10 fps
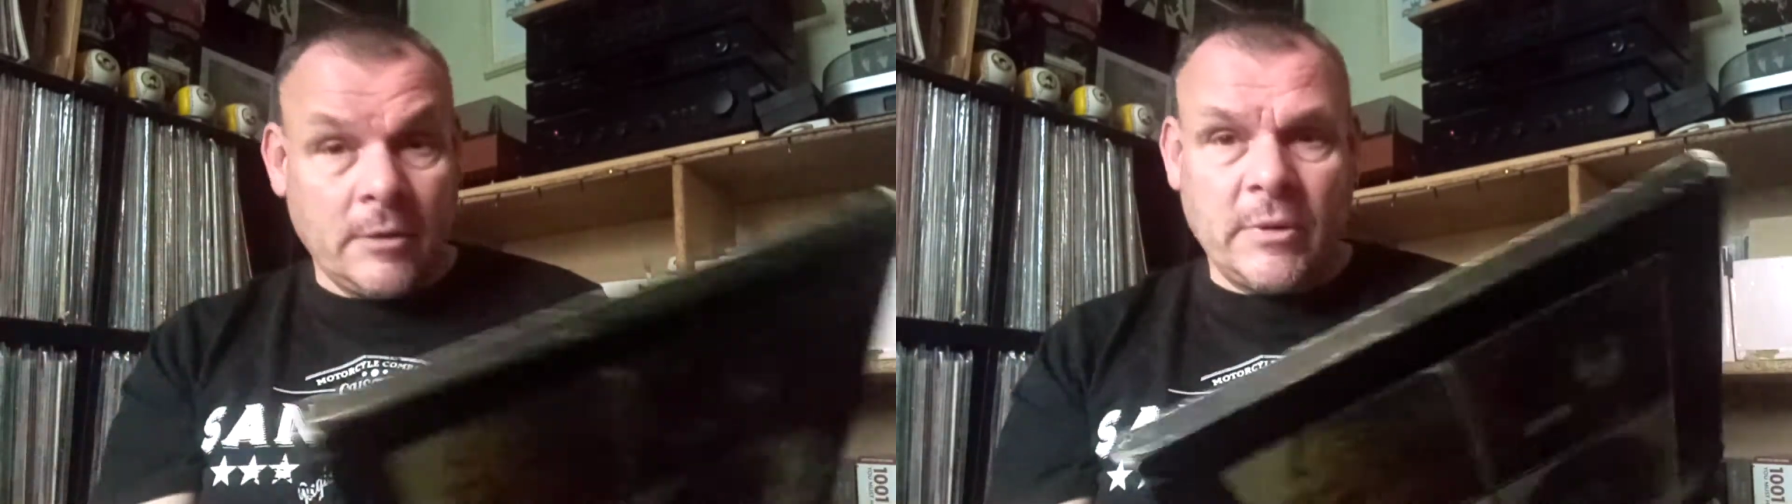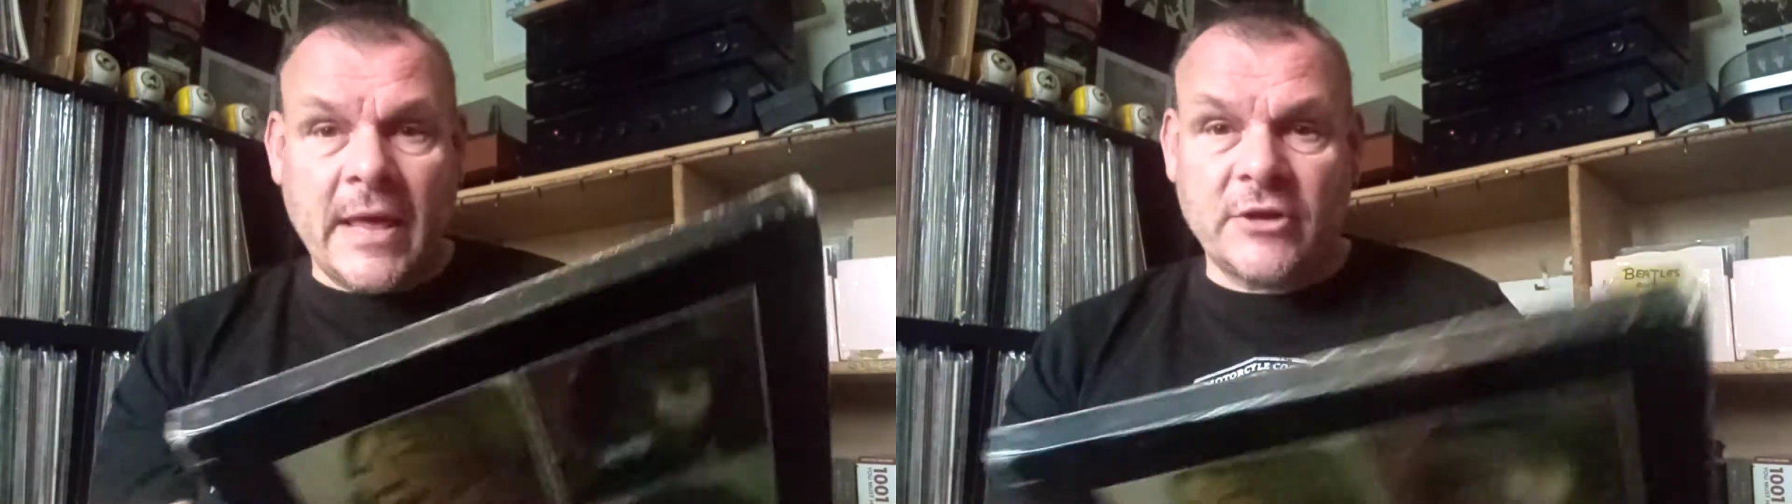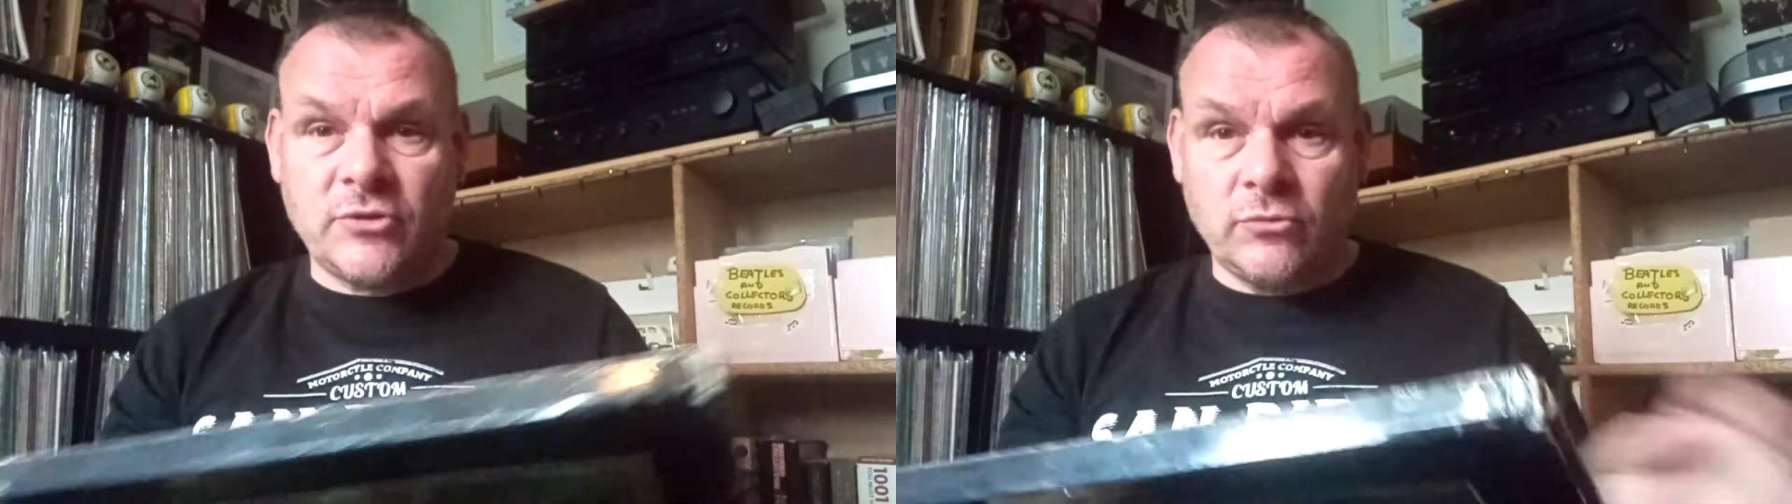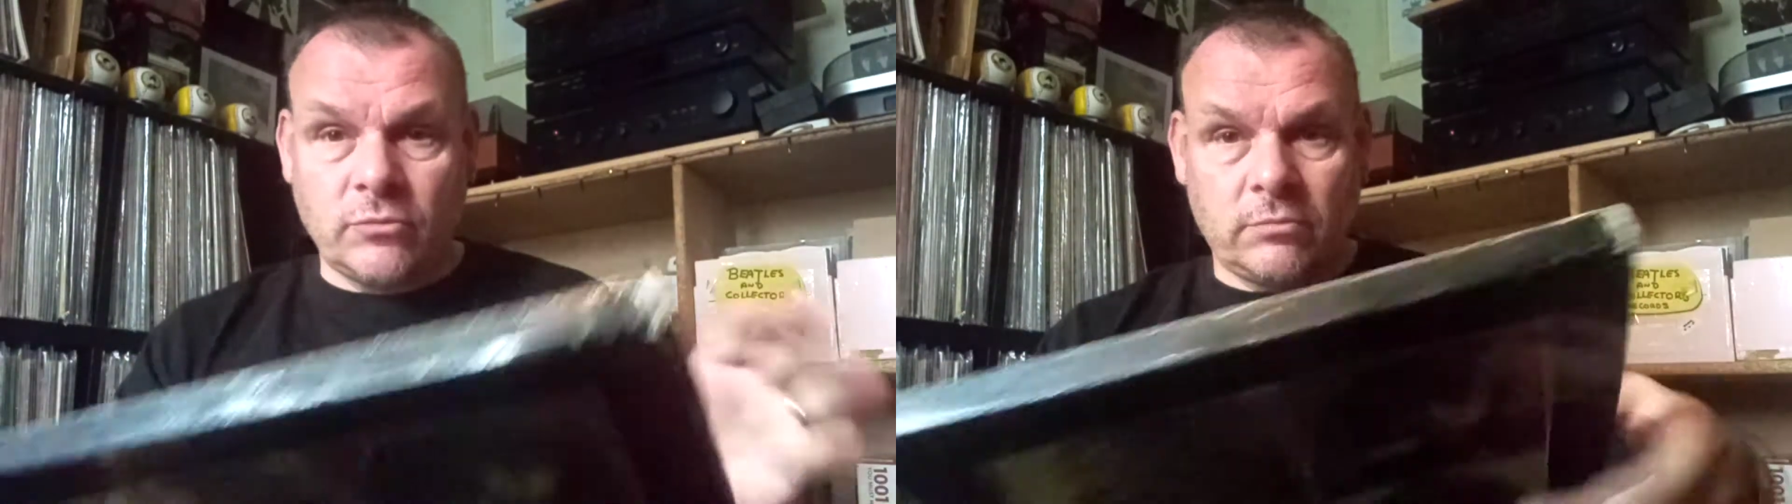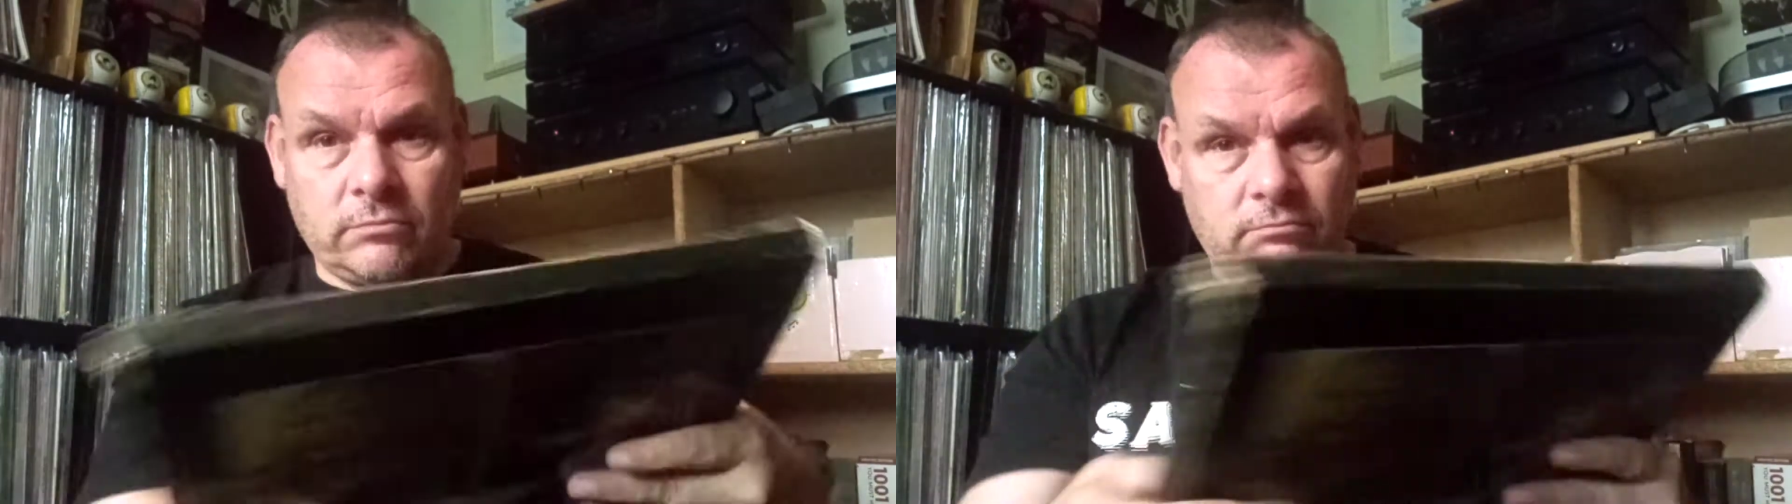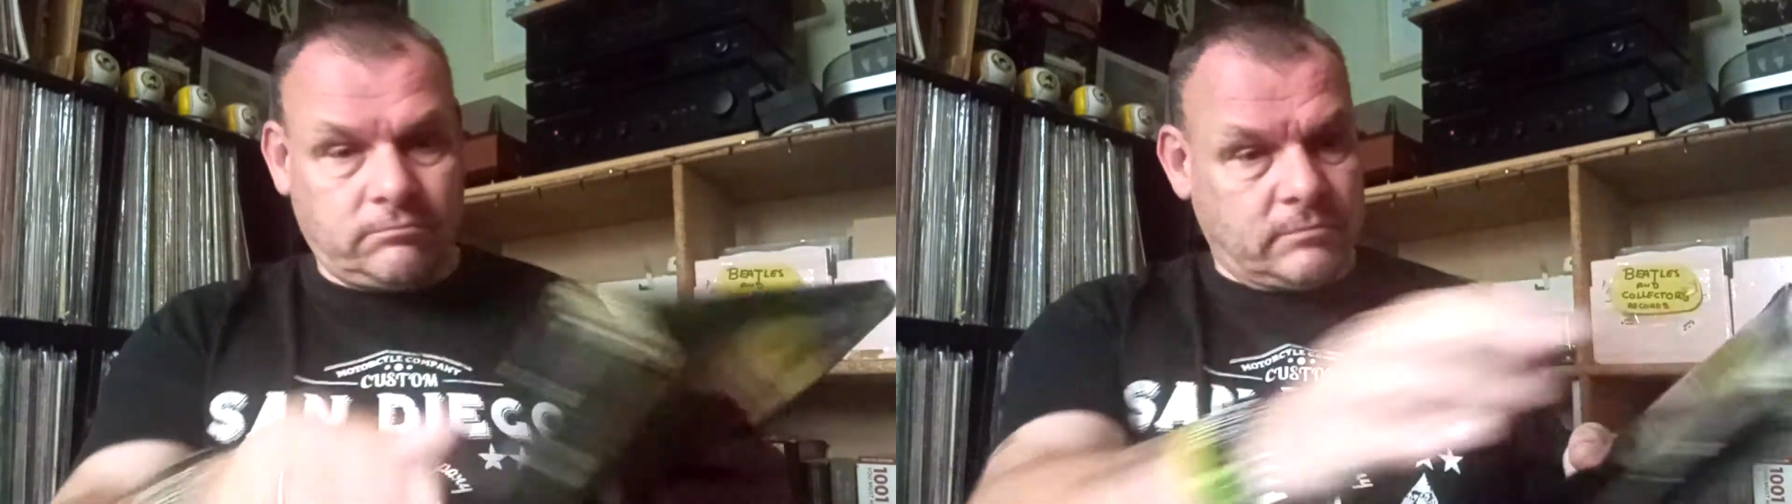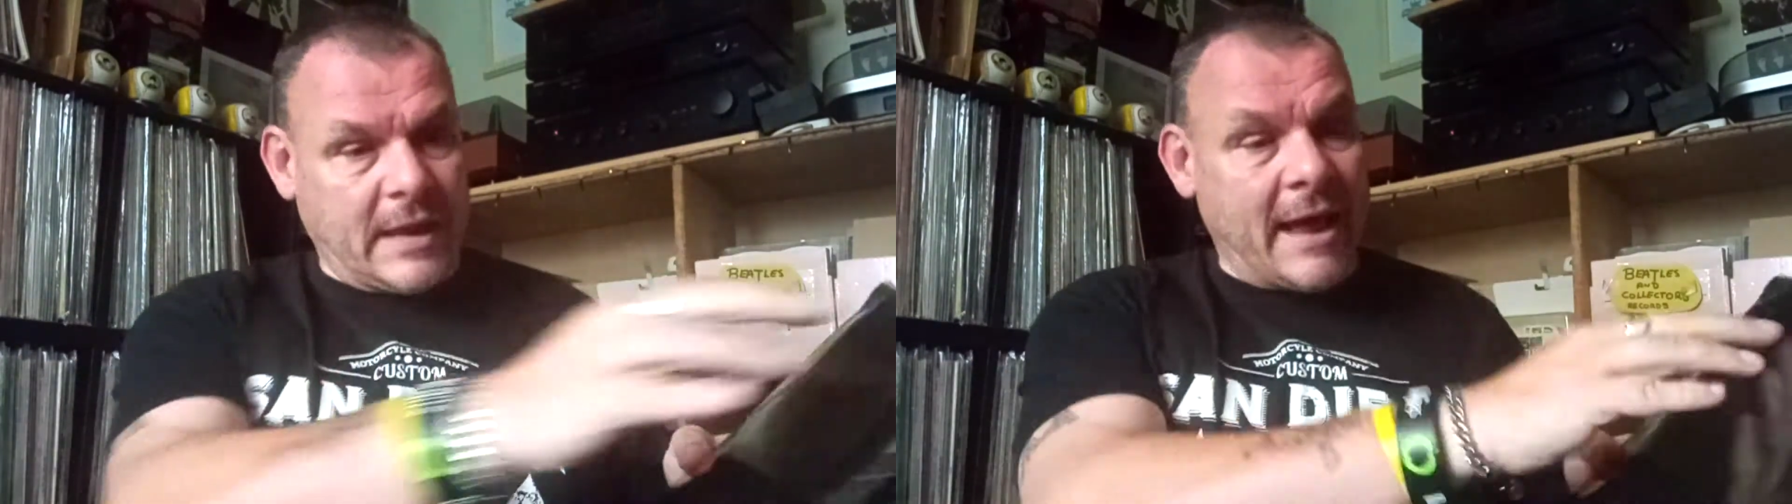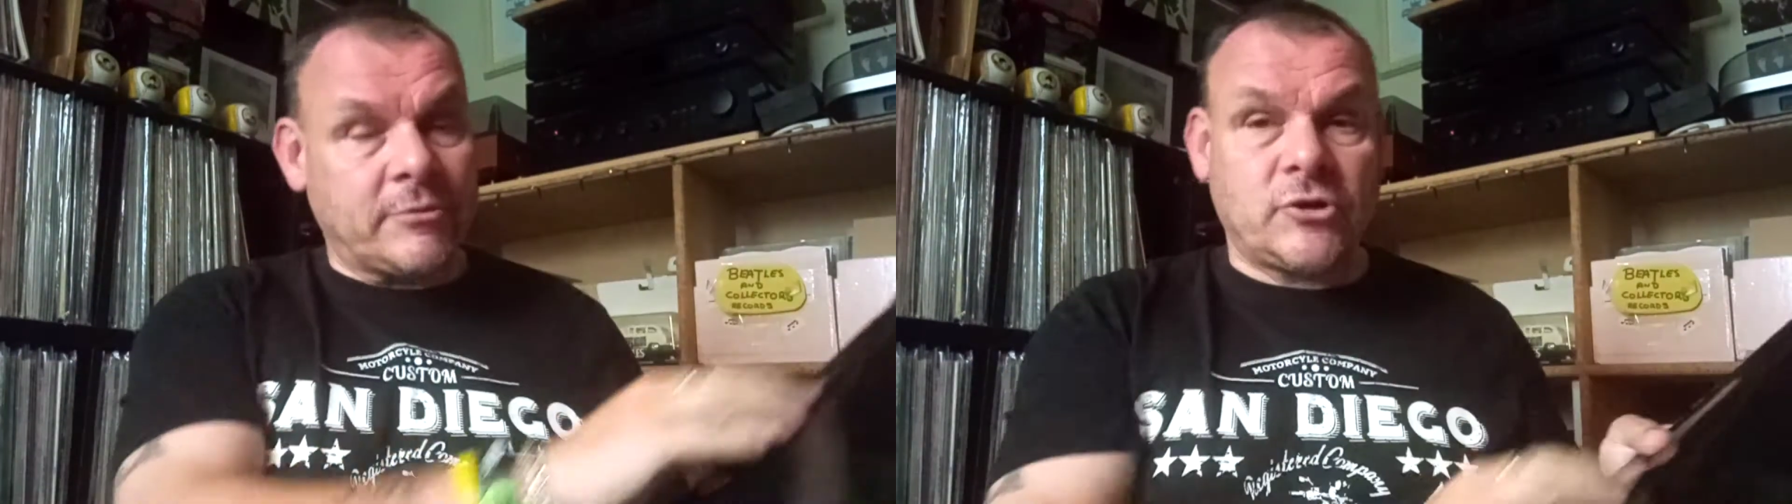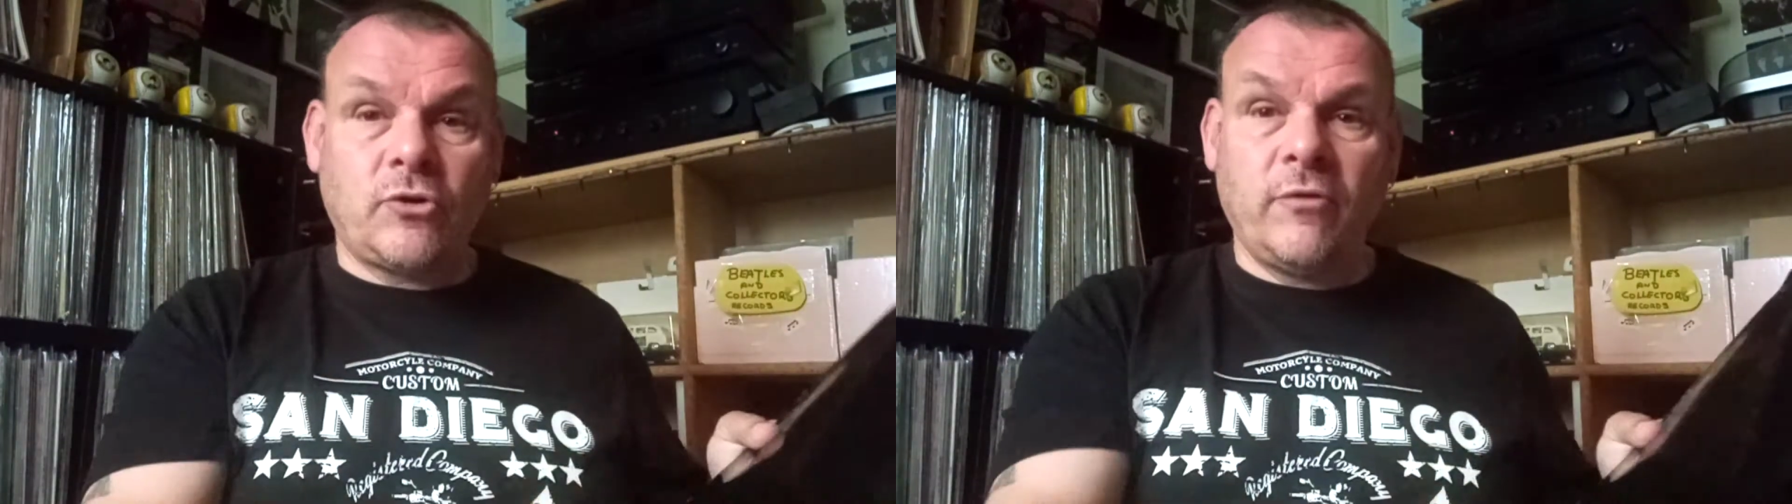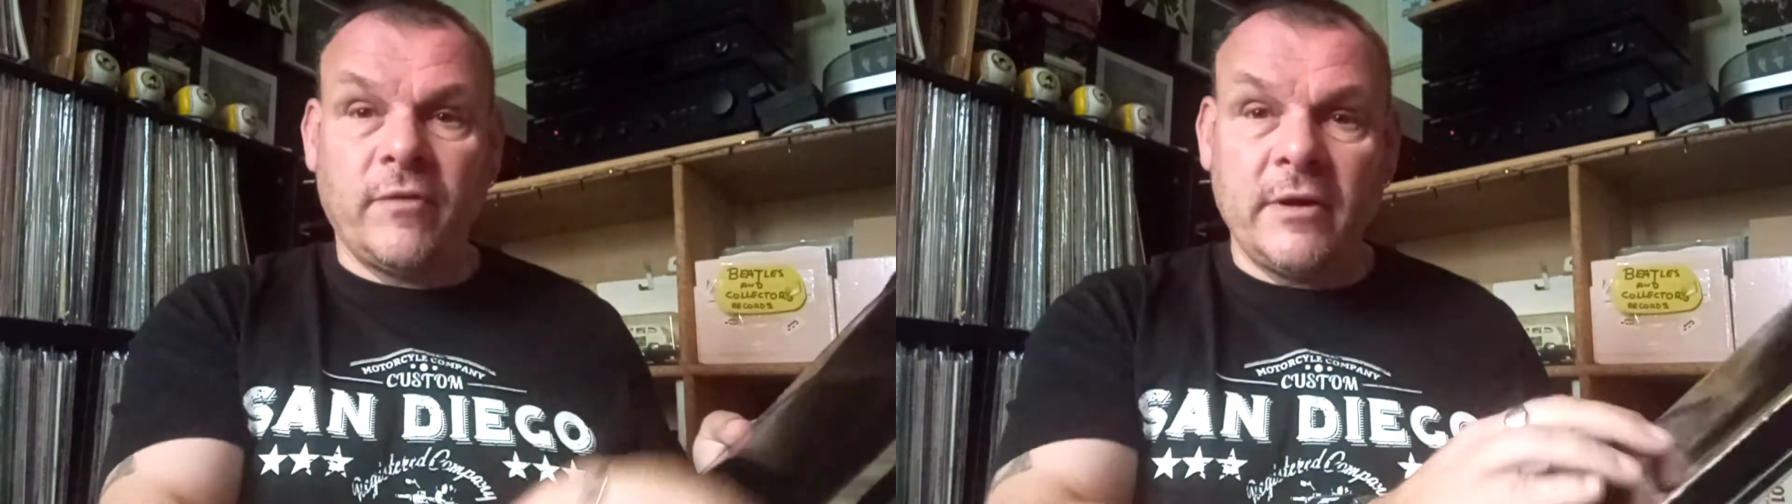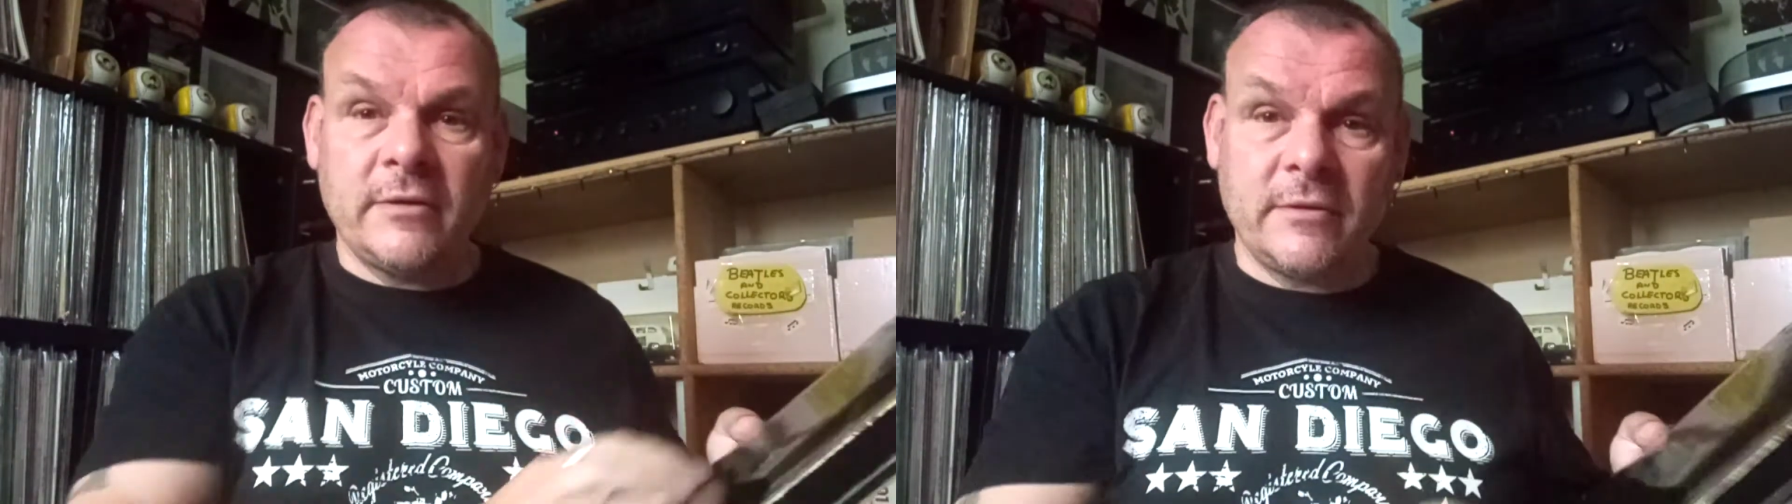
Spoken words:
But the actual outer cover